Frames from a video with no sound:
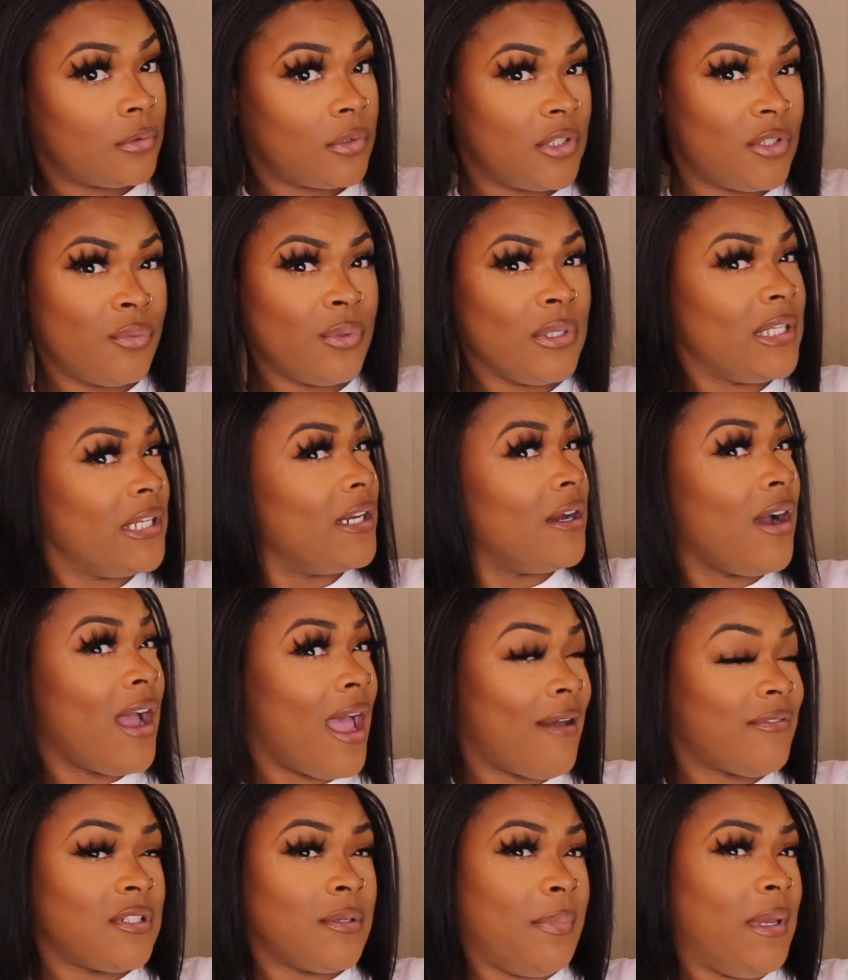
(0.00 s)
It really don't
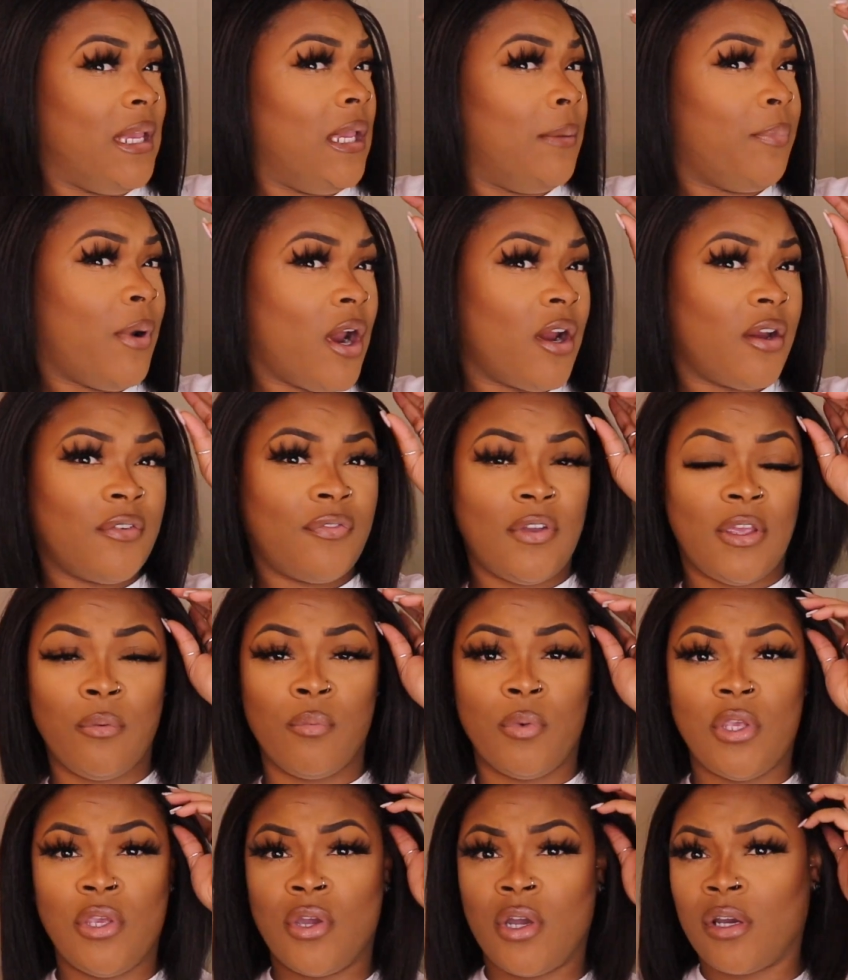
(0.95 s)
have to be
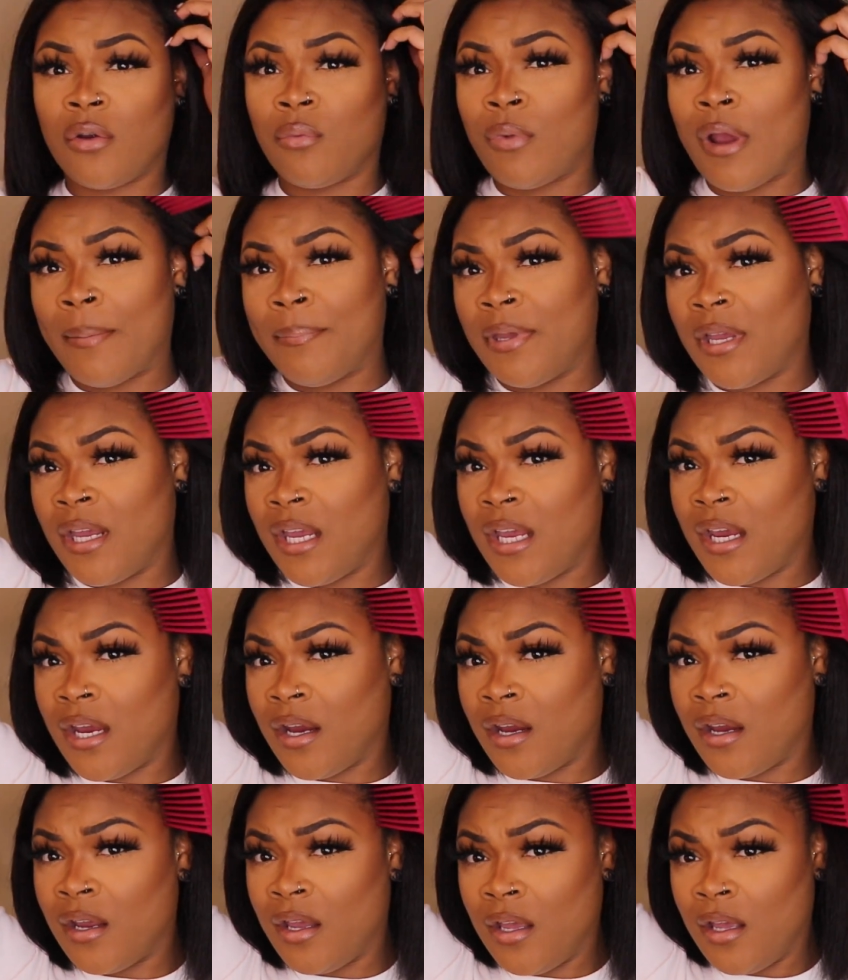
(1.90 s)
perfect when you unwrap your
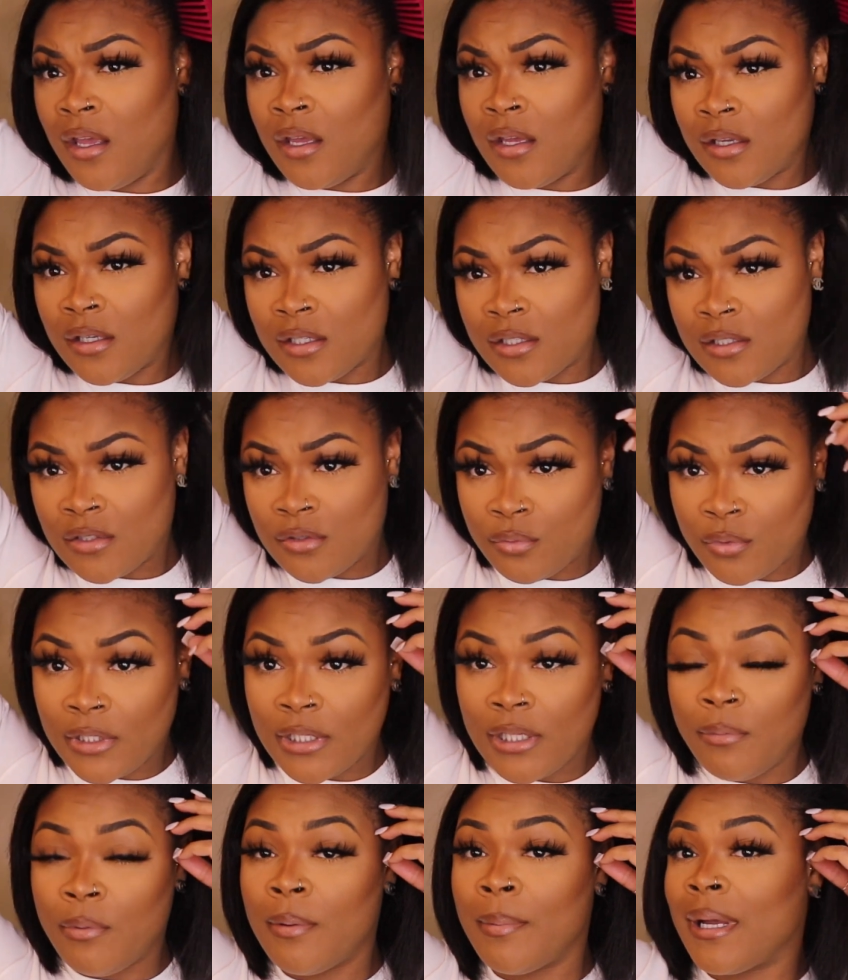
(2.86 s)
hair, because
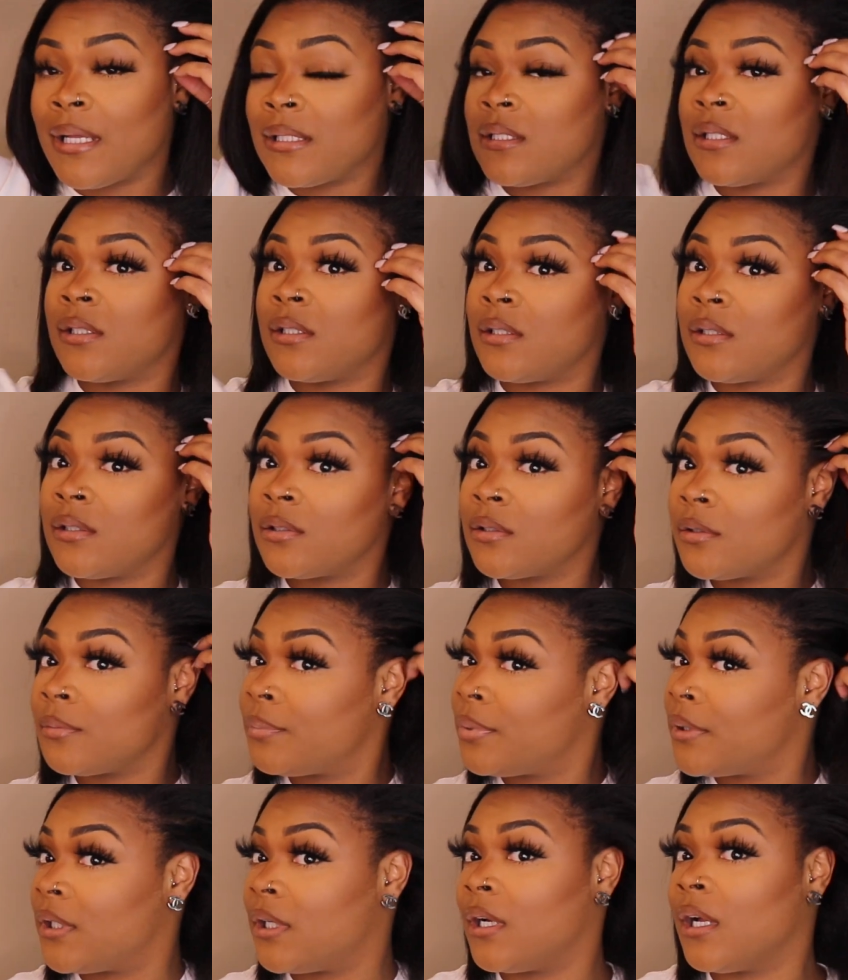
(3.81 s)
really we about to
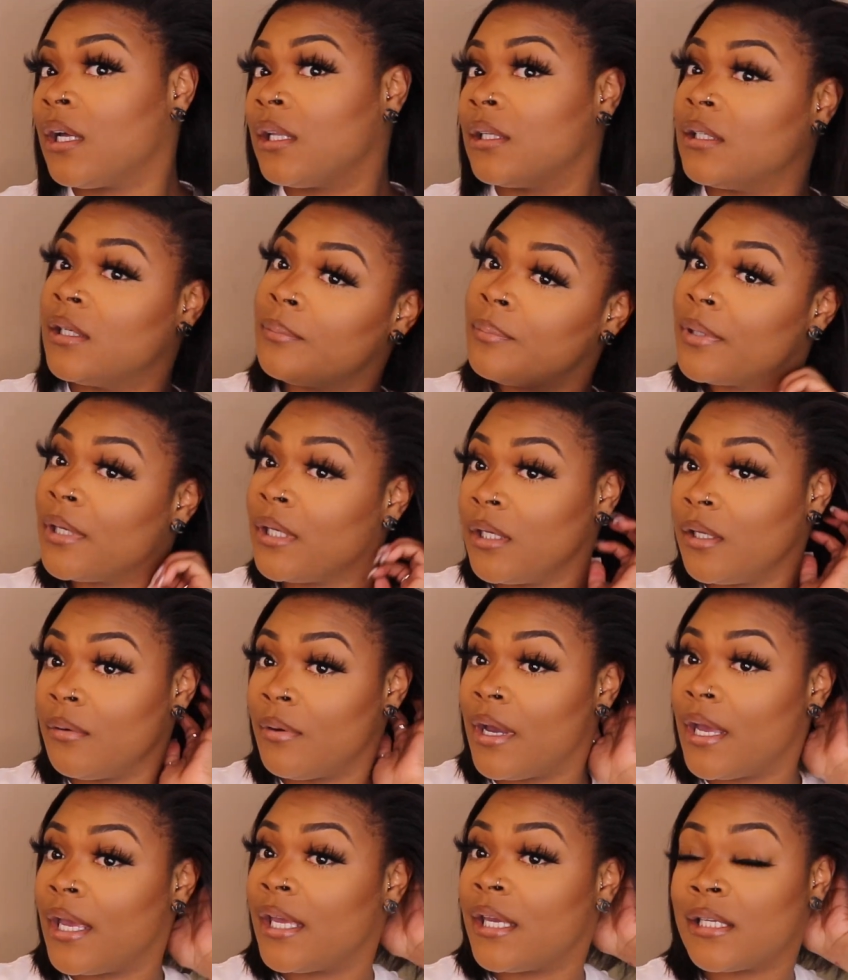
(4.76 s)
put it all up
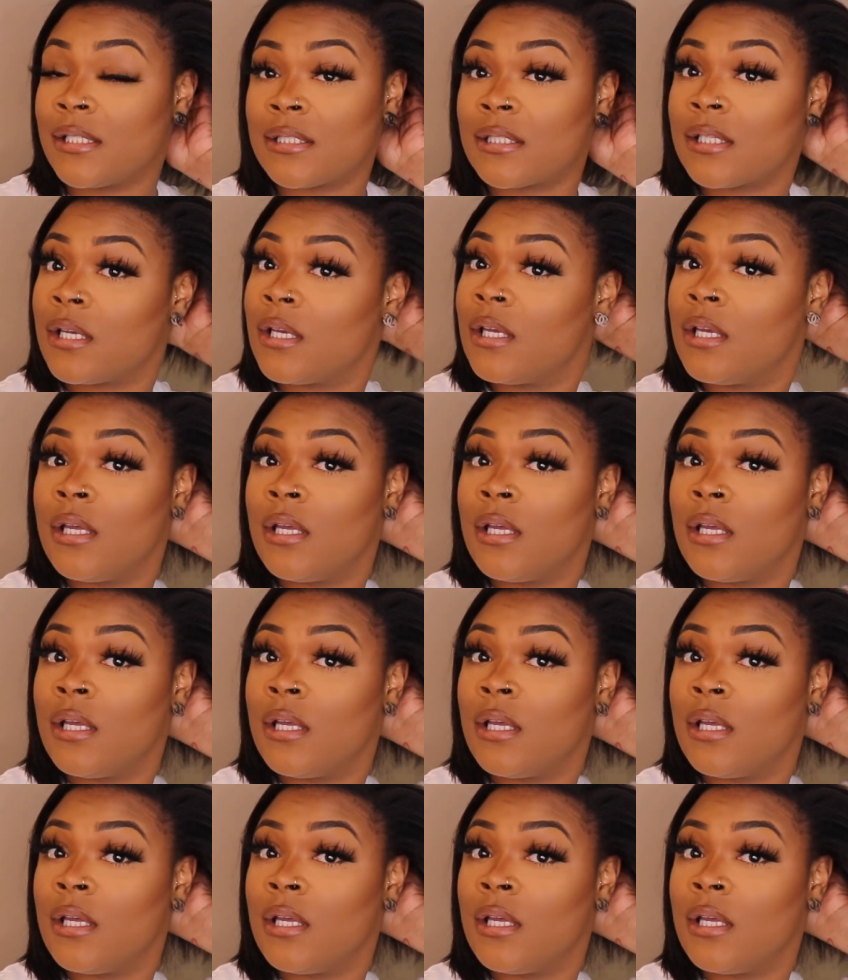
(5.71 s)
anyways.